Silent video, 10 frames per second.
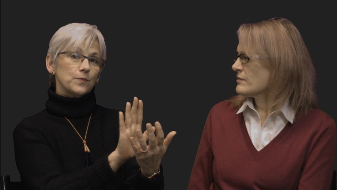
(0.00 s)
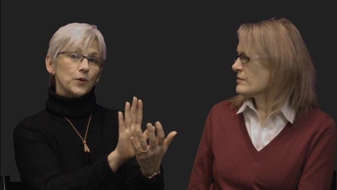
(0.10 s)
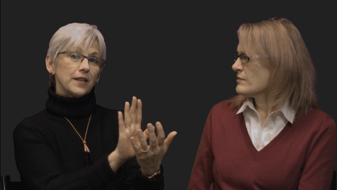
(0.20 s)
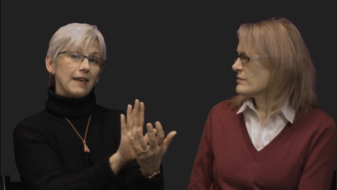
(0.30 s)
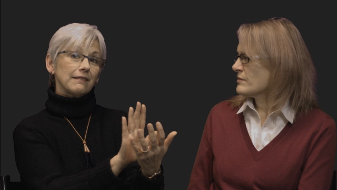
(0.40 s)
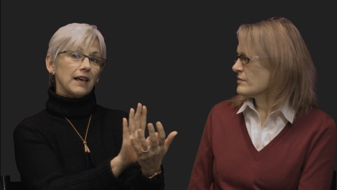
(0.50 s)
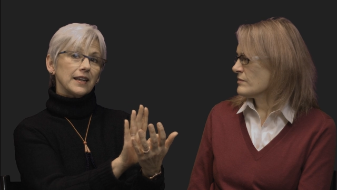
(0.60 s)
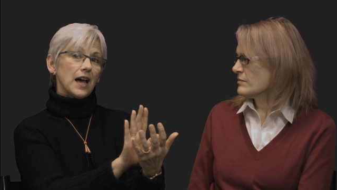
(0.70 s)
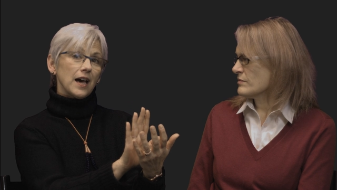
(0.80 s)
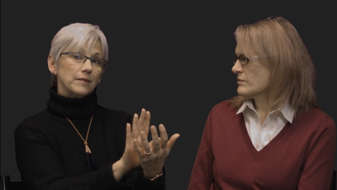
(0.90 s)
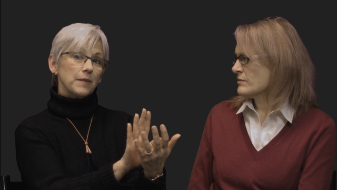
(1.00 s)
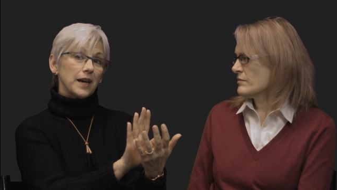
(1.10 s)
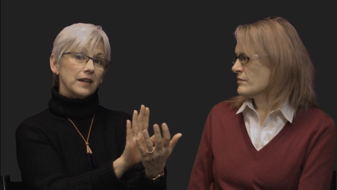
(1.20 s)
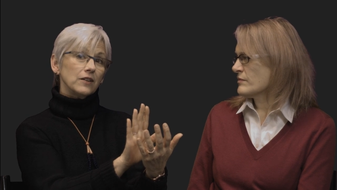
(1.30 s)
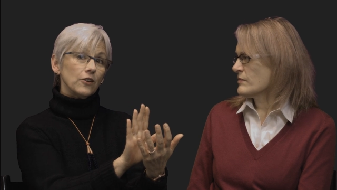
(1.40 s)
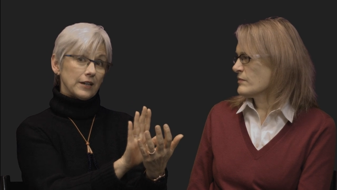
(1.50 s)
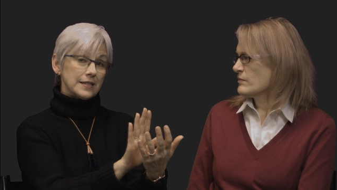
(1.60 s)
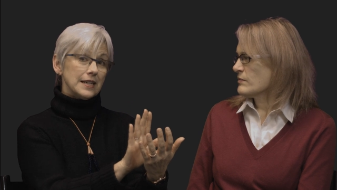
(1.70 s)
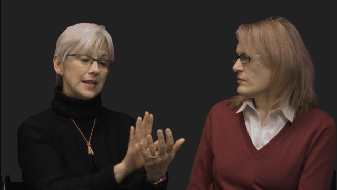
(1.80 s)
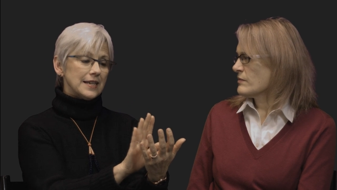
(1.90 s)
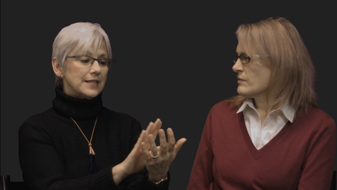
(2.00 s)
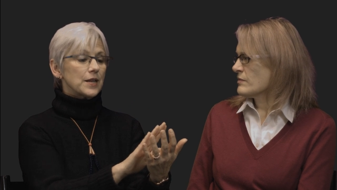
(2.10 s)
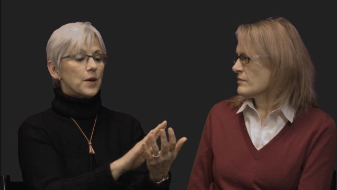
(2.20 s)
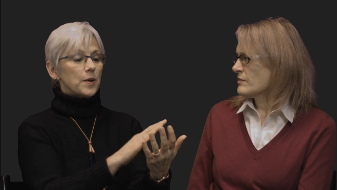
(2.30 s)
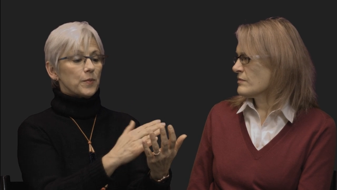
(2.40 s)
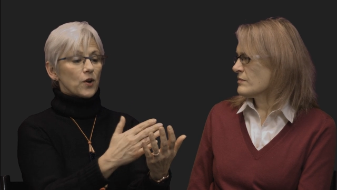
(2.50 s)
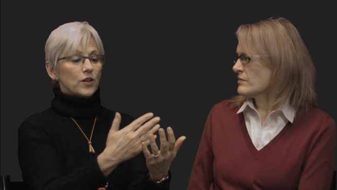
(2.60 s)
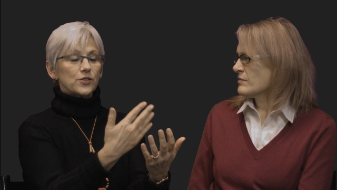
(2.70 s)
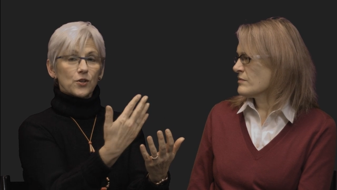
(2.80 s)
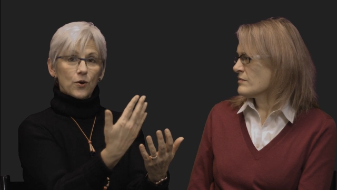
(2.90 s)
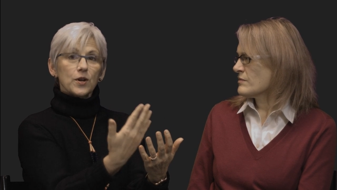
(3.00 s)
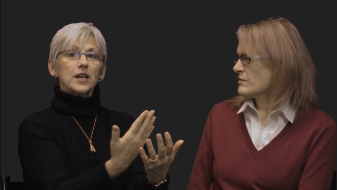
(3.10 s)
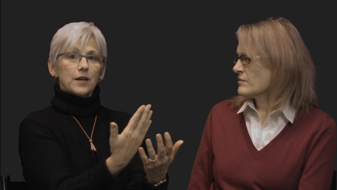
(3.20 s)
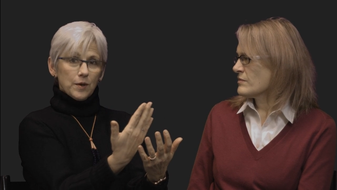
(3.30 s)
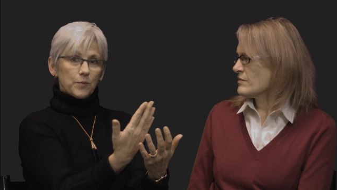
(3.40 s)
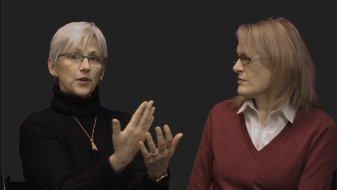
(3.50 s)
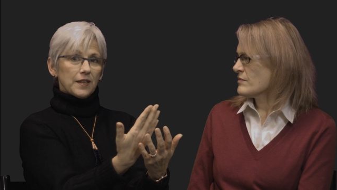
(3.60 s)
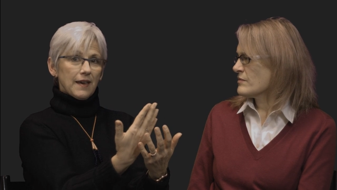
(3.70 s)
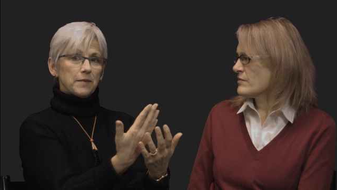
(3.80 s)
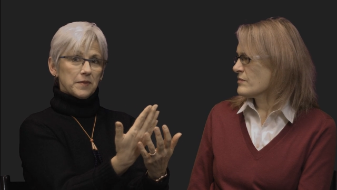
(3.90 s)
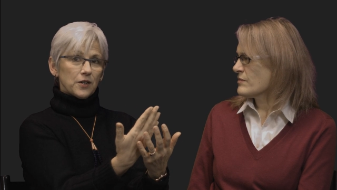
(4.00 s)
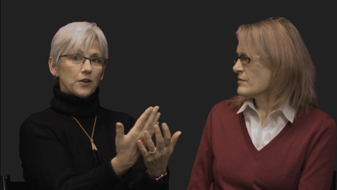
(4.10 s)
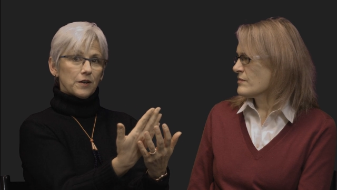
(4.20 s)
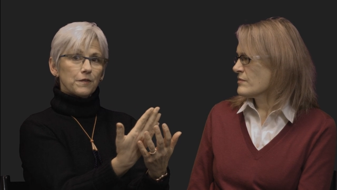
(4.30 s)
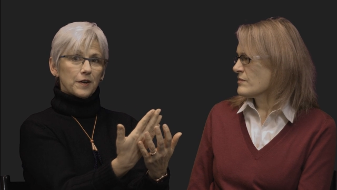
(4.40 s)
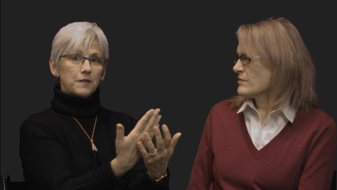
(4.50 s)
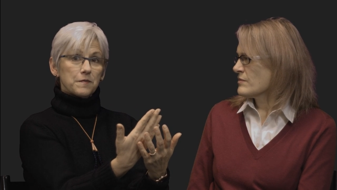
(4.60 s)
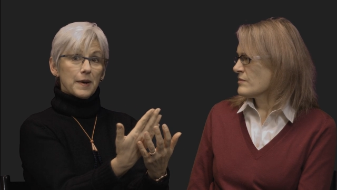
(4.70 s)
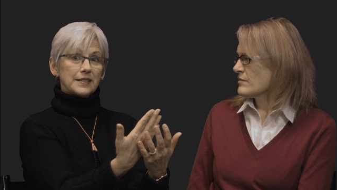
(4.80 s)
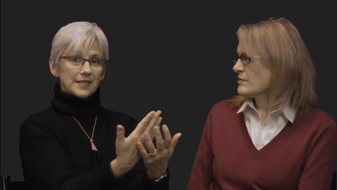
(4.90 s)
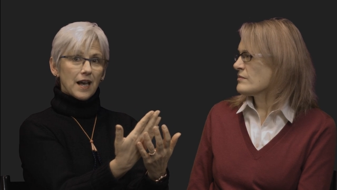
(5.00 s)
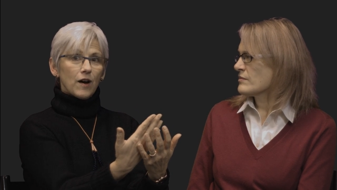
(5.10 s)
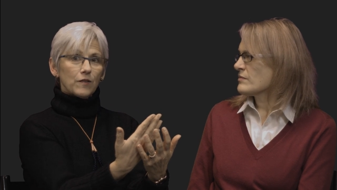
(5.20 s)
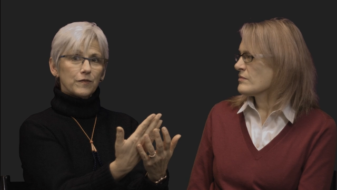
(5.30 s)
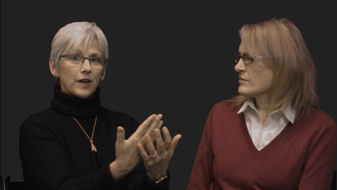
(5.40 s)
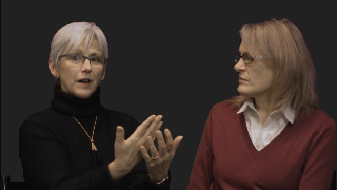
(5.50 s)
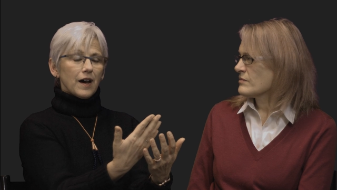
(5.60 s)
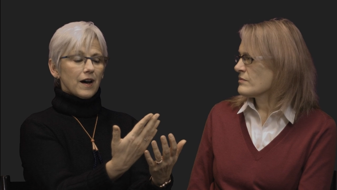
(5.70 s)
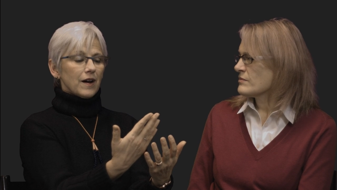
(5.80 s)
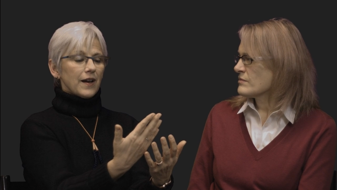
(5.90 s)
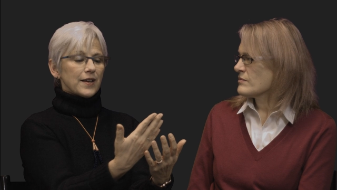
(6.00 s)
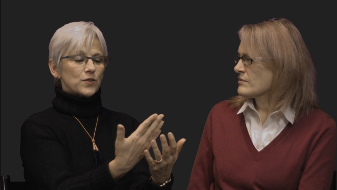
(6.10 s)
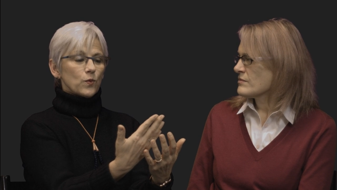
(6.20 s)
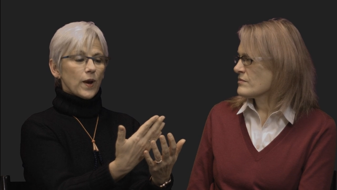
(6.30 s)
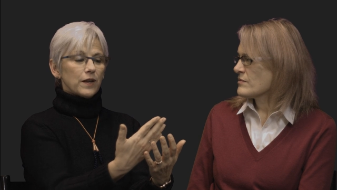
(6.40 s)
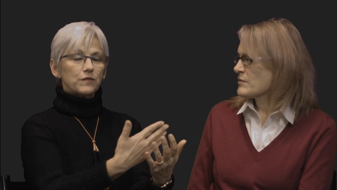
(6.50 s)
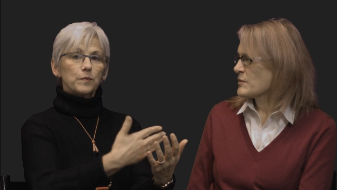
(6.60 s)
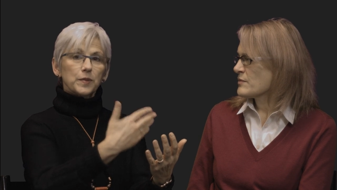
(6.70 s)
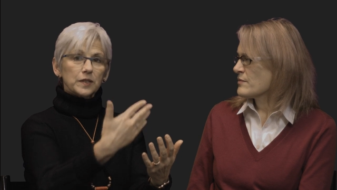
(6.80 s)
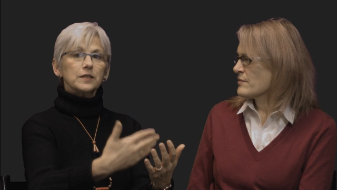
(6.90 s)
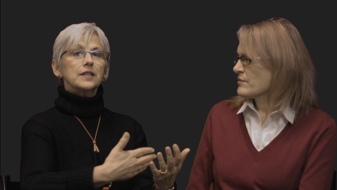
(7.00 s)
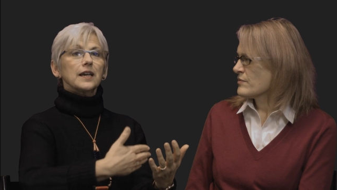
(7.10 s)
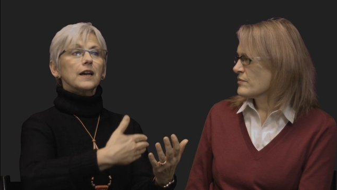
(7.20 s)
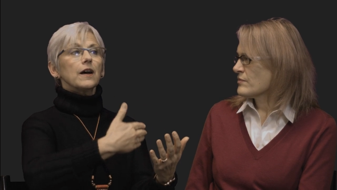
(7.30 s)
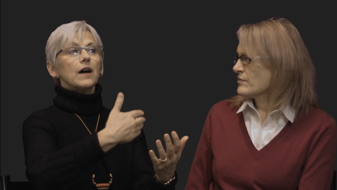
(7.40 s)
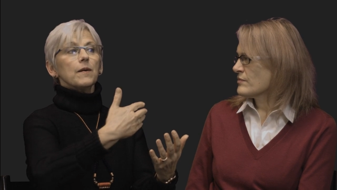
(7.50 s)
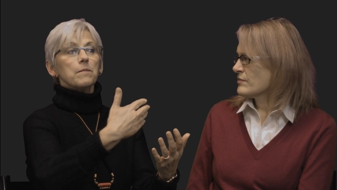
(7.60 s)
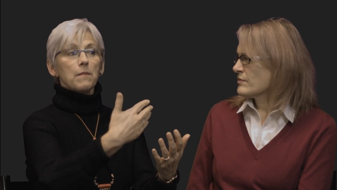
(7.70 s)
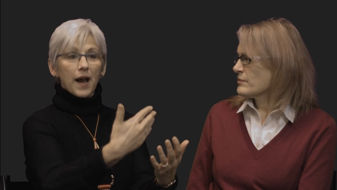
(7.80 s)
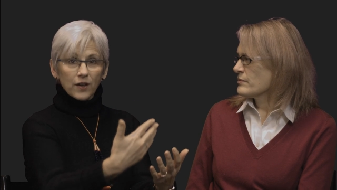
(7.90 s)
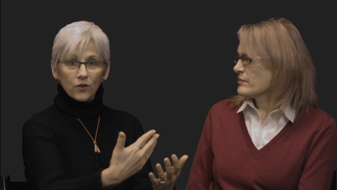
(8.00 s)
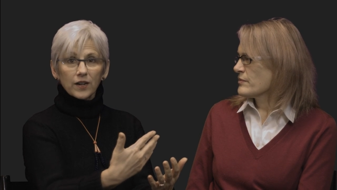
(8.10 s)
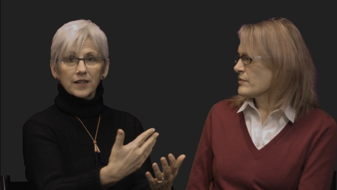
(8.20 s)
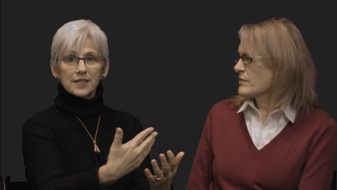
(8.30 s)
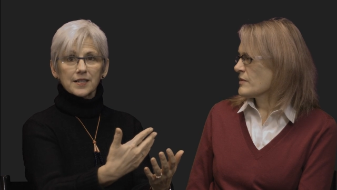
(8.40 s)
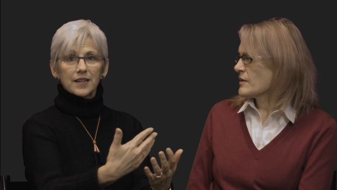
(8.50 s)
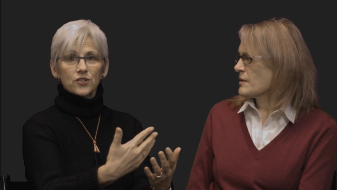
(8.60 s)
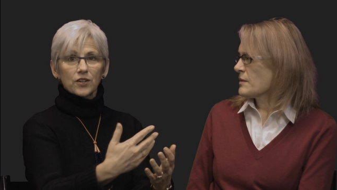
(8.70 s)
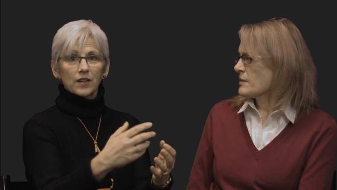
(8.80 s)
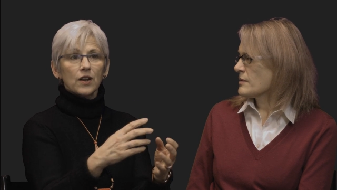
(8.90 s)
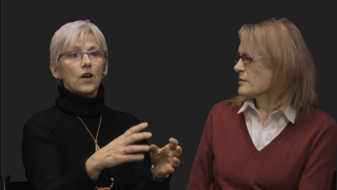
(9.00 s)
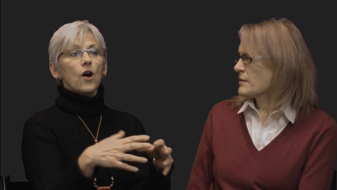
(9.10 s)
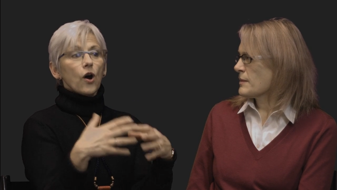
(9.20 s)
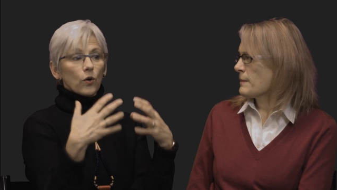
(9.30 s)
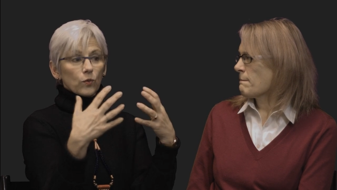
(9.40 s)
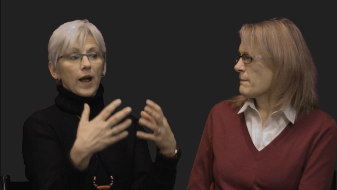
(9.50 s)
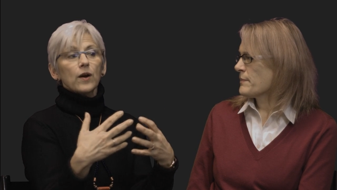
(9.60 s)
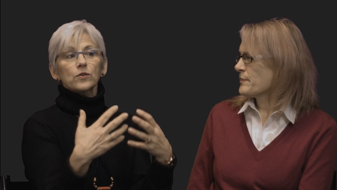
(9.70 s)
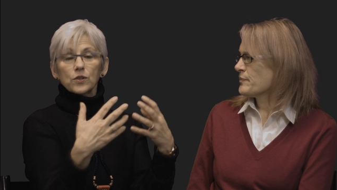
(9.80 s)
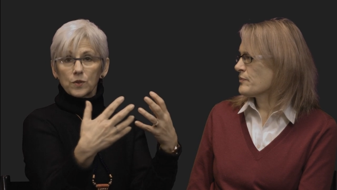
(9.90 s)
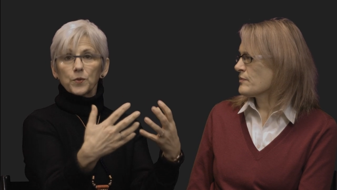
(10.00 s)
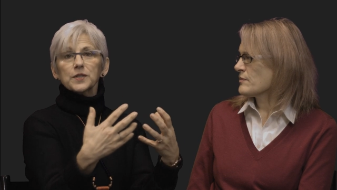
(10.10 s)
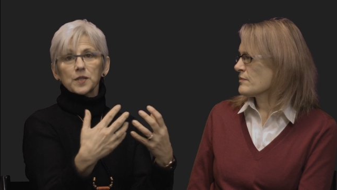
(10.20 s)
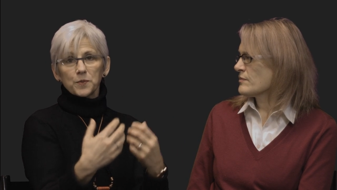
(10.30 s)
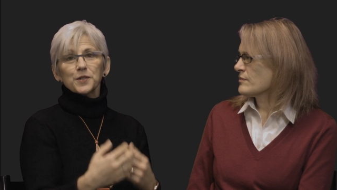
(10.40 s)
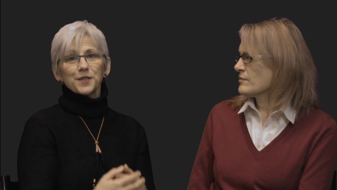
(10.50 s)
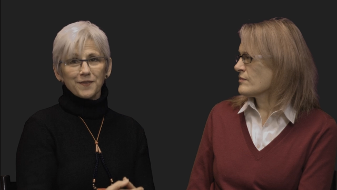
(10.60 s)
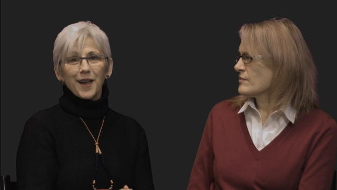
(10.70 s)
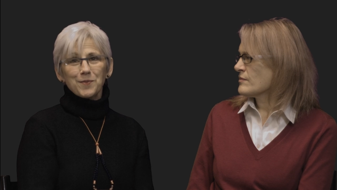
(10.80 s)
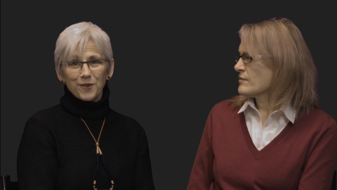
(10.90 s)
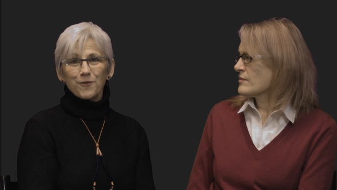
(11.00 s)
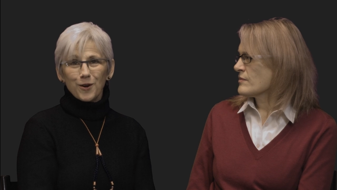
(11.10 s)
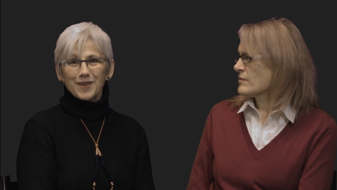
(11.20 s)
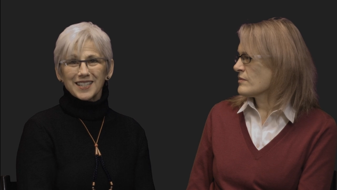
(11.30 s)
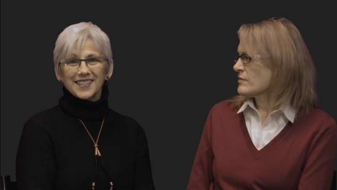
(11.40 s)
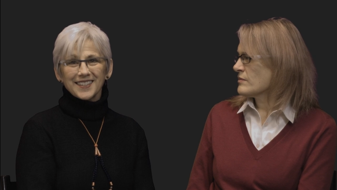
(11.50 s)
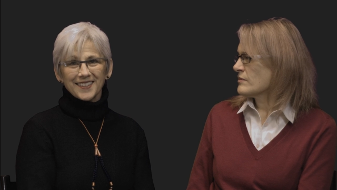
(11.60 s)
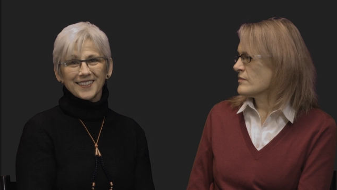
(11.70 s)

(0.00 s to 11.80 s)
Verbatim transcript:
Speaker 1: putting that light on my grantees, but also putting that mirror in front of myself as a way of building my organization around the principles of high performance.